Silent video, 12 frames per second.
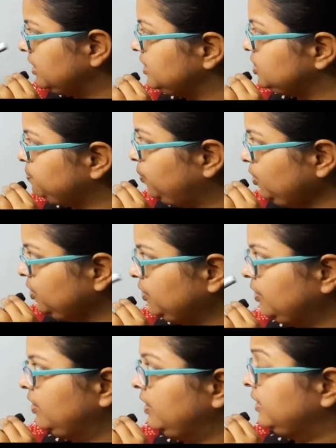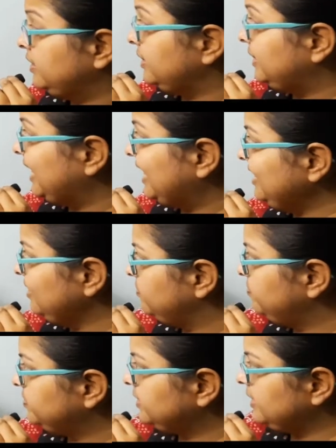is put, then
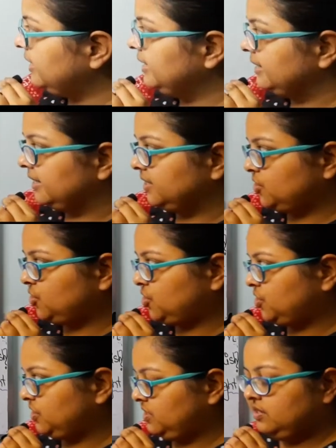English